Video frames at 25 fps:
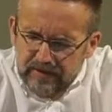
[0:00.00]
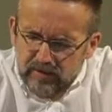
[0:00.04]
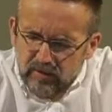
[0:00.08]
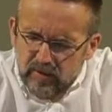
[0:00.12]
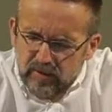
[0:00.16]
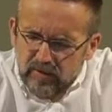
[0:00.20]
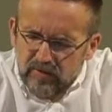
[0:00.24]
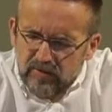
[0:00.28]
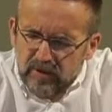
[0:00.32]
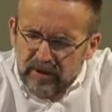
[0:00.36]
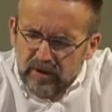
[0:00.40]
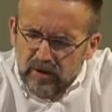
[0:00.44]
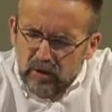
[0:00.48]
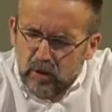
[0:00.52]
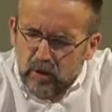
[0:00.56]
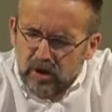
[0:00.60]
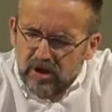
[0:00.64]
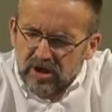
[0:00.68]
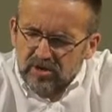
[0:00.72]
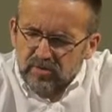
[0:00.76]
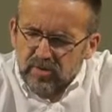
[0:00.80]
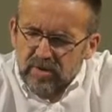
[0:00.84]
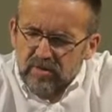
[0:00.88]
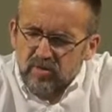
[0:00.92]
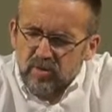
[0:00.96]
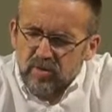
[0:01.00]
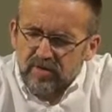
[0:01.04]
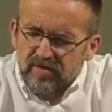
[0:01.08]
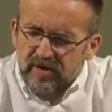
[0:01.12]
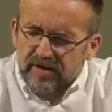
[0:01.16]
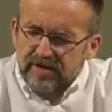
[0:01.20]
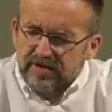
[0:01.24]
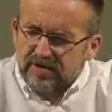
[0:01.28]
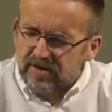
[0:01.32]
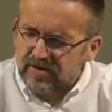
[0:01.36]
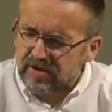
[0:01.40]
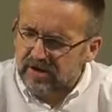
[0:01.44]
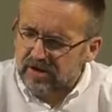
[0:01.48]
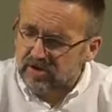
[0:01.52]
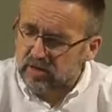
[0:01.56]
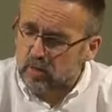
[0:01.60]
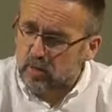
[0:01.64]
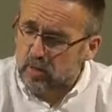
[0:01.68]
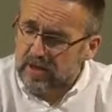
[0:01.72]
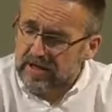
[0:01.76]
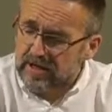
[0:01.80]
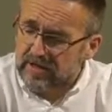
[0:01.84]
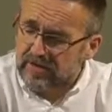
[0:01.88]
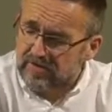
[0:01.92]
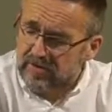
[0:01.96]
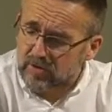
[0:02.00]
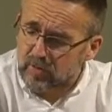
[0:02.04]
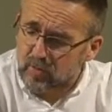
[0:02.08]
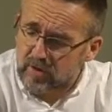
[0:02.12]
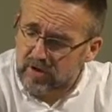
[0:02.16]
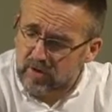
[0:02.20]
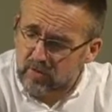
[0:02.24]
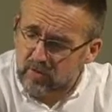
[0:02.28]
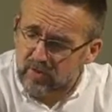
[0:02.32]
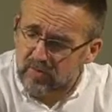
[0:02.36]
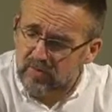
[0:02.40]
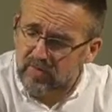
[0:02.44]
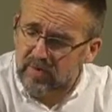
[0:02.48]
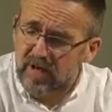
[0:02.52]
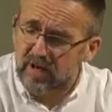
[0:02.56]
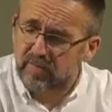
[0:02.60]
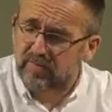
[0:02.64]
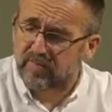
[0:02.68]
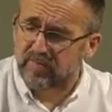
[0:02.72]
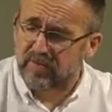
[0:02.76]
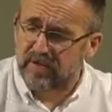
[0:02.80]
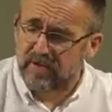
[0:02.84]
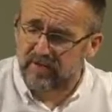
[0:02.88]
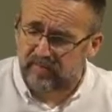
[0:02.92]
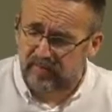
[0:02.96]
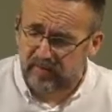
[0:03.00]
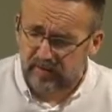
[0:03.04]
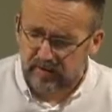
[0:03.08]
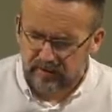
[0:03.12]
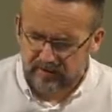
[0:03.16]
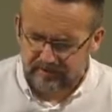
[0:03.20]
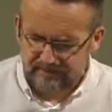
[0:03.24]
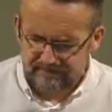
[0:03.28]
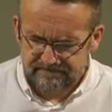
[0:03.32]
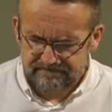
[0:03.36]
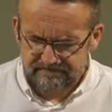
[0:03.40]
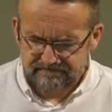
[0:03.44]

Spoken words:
We pray, Lord, as we move into this week, that we would be a people